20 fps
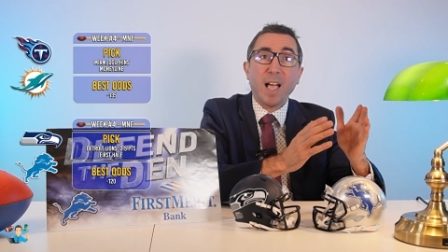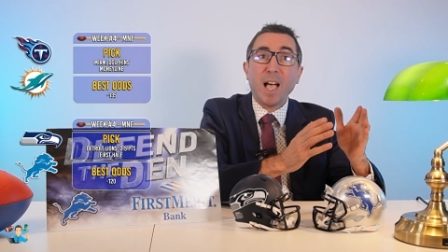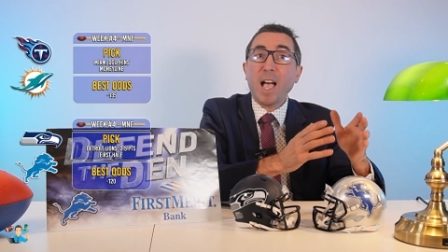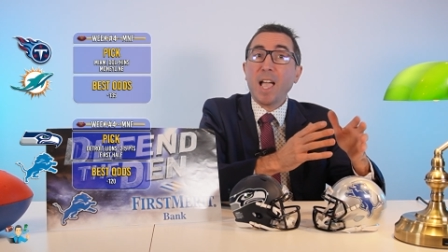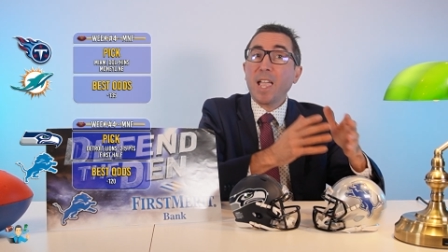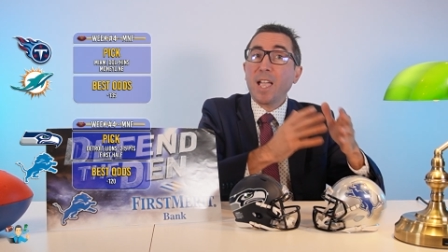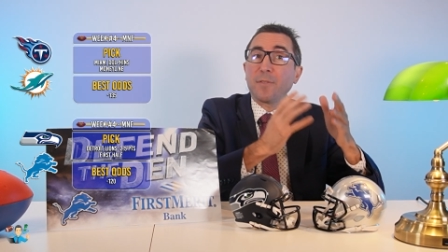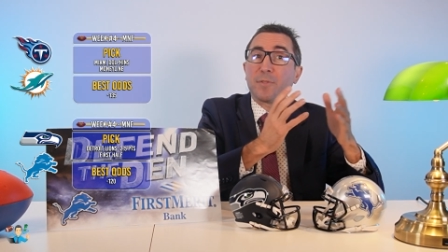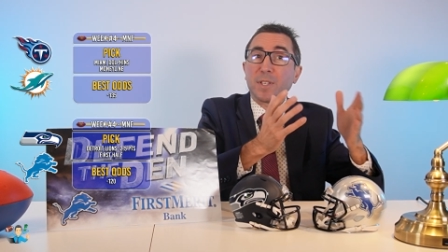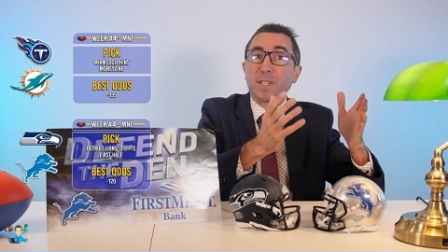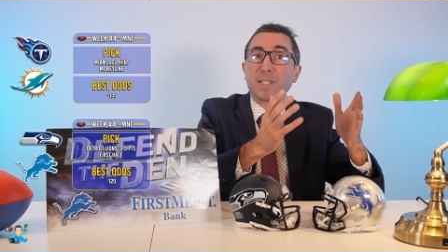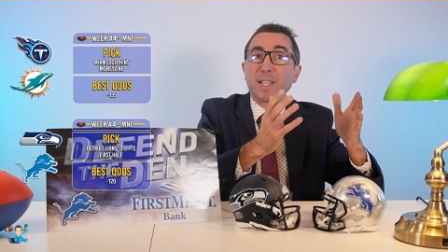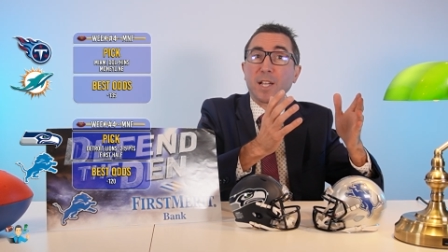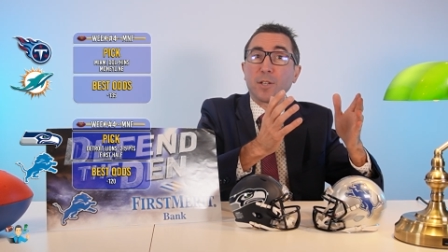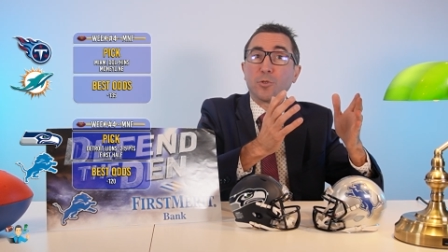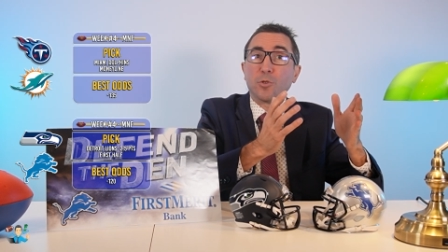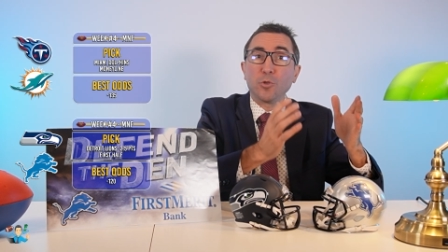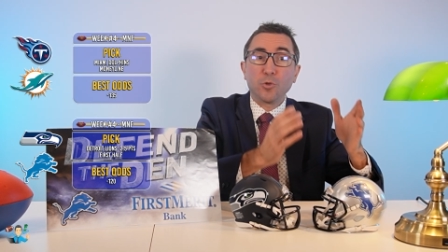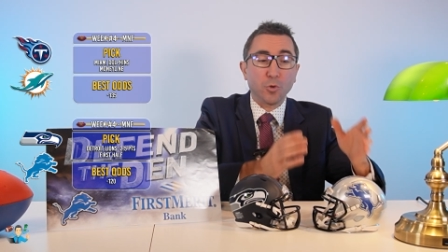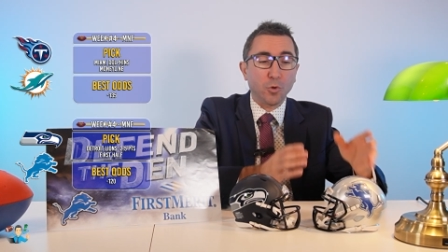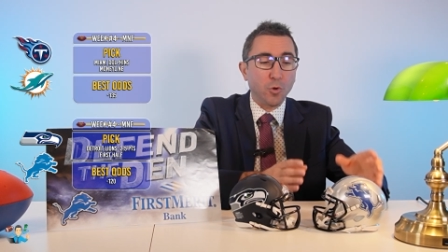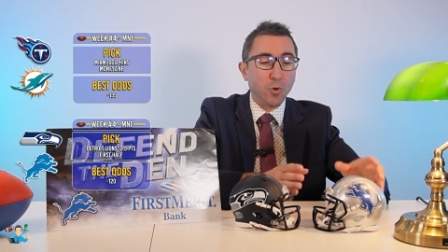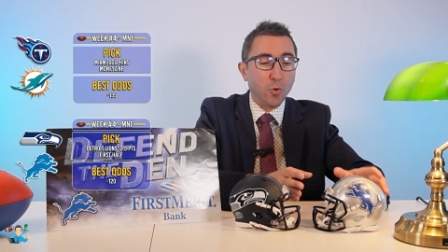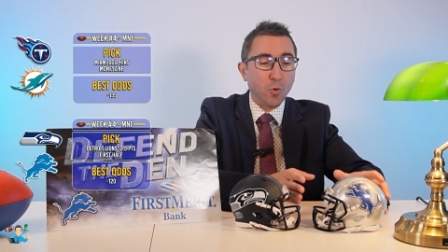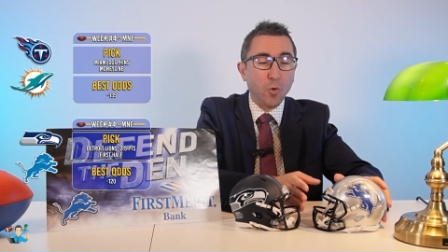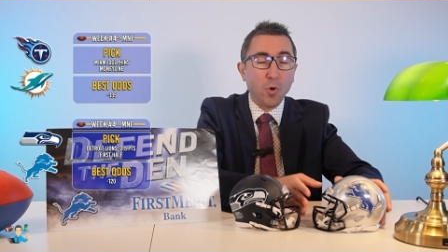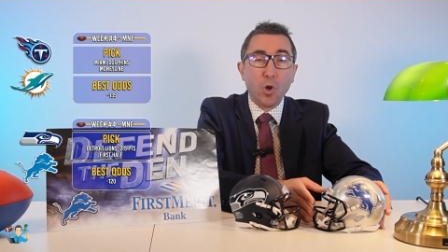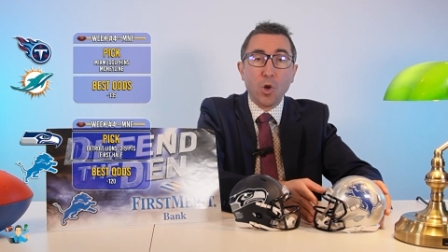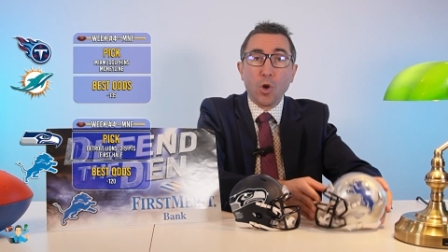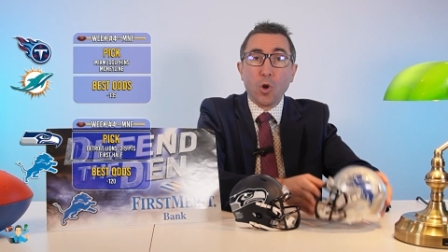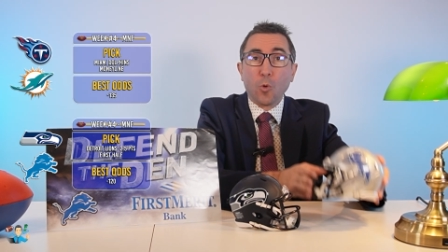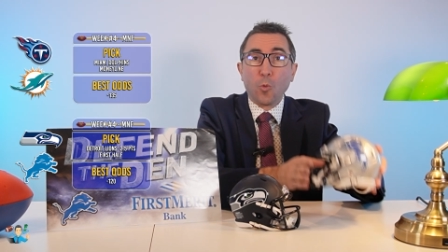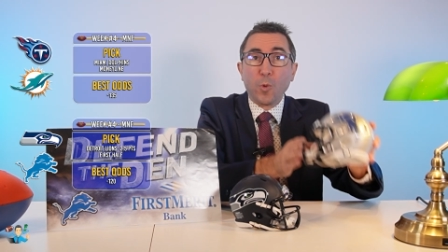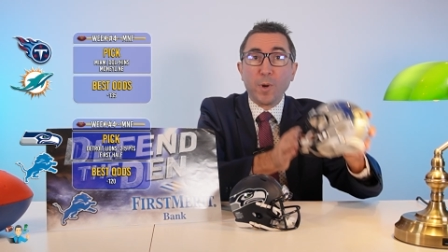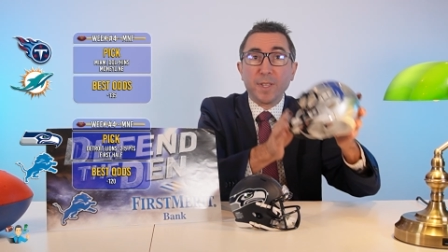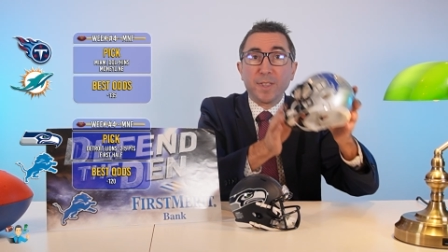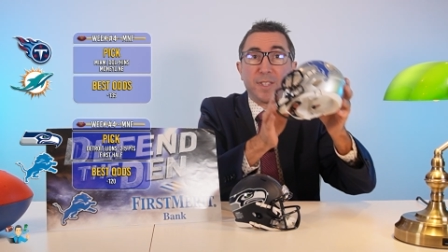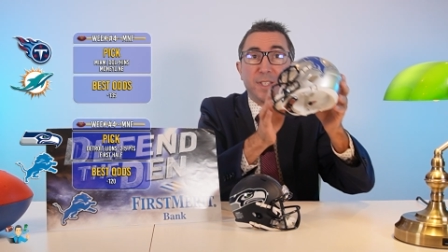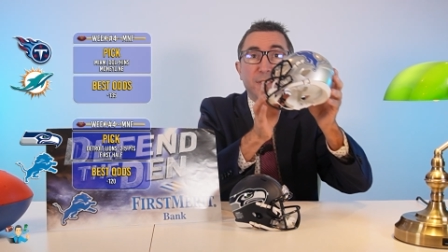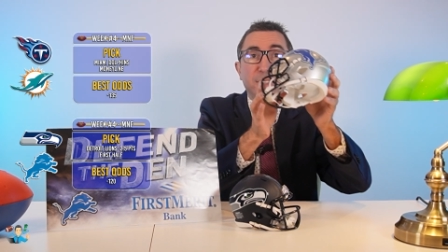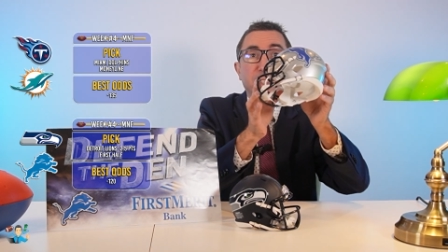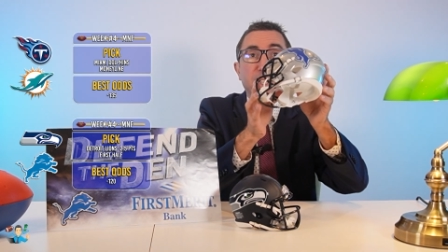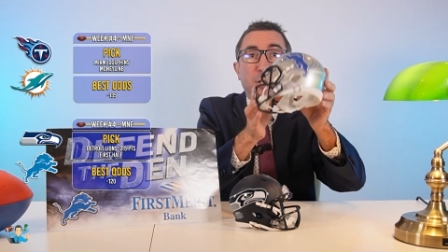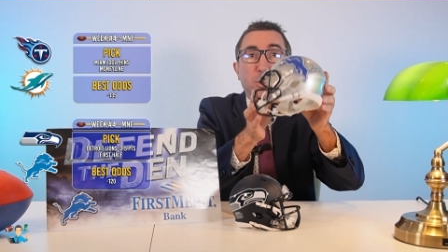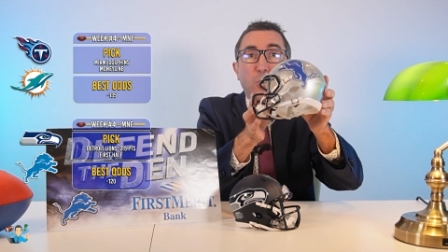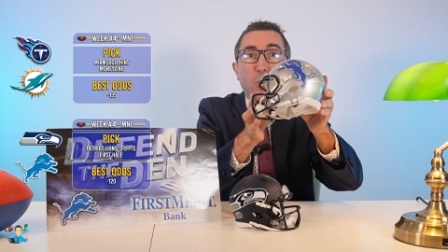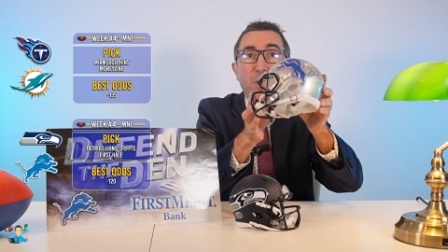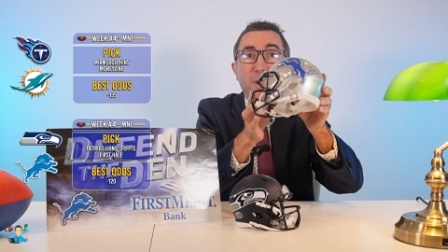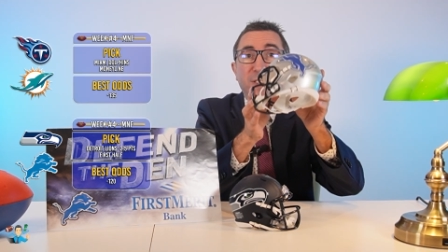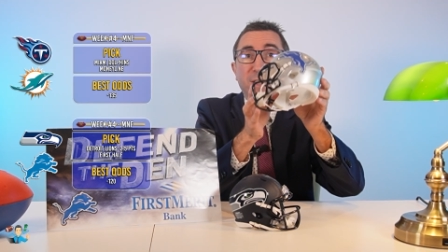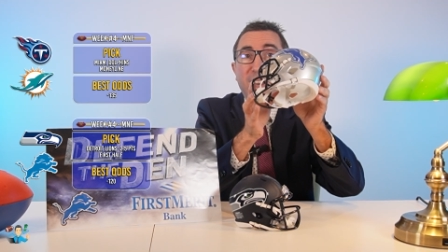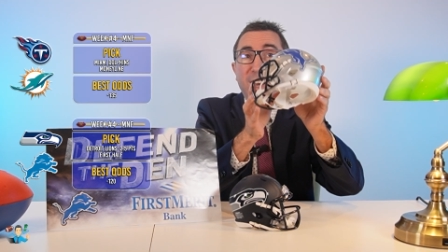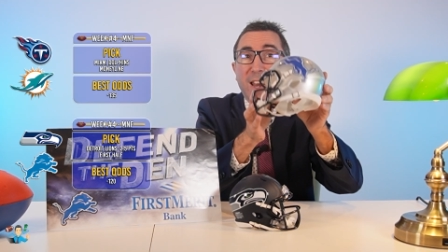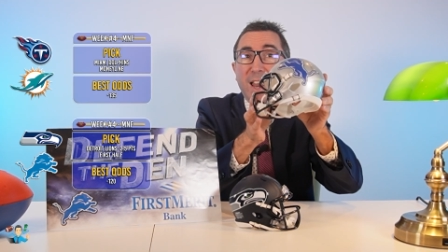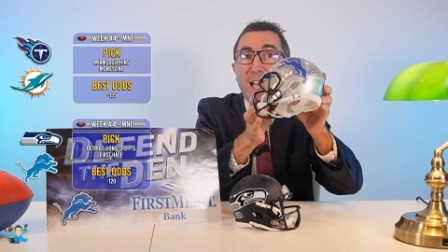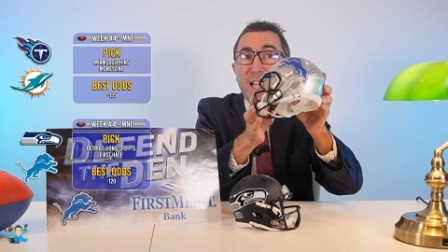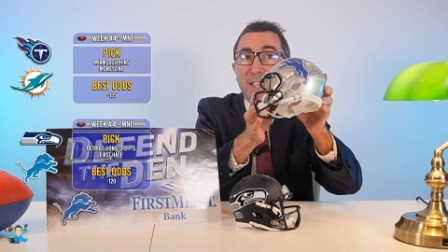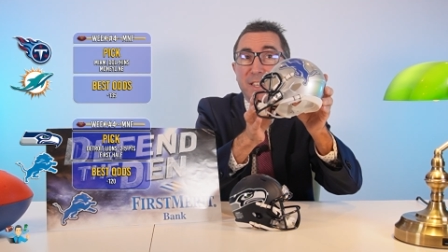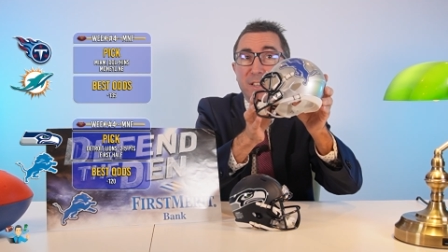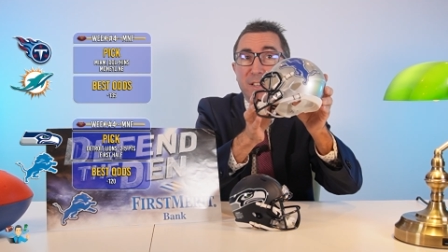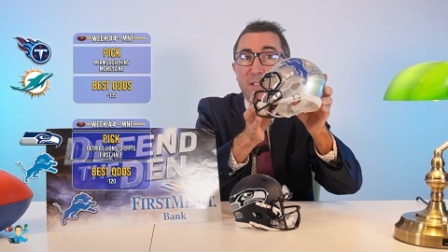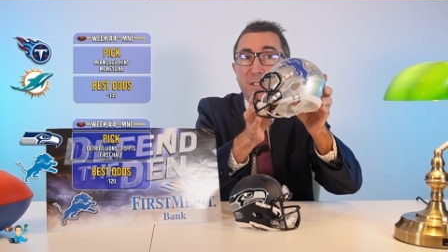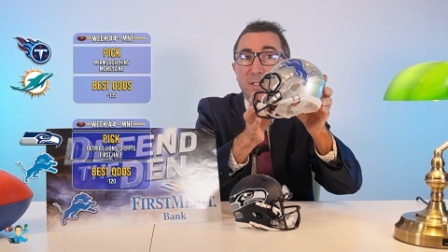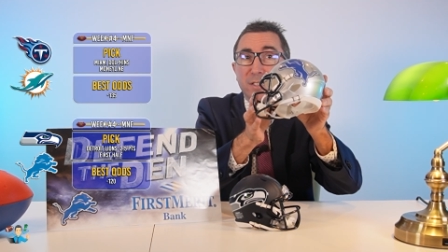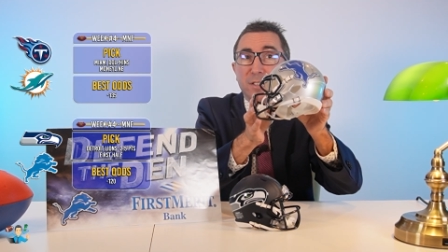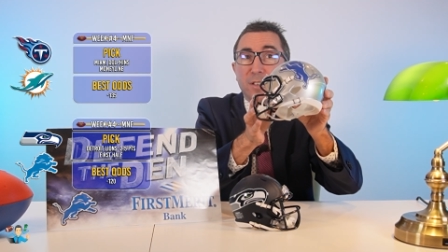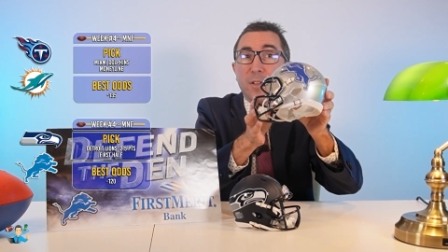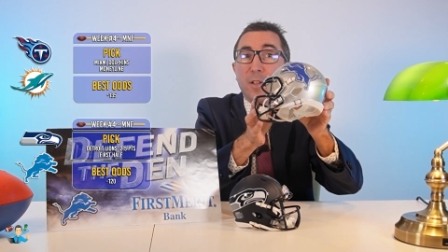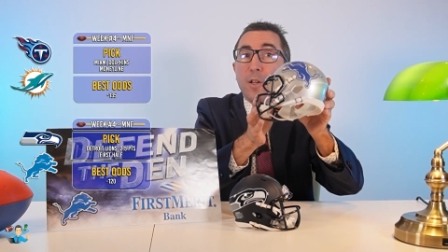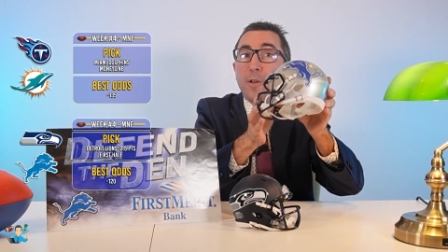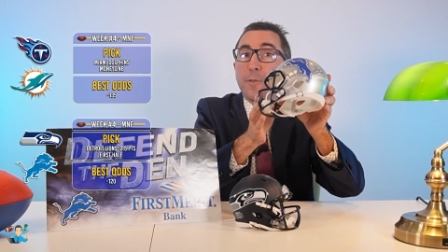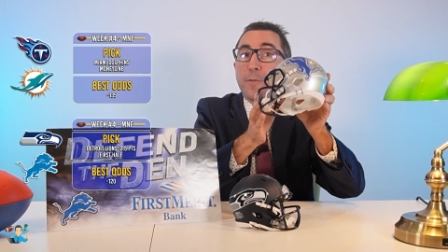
I have decided to go with the Detroit Lions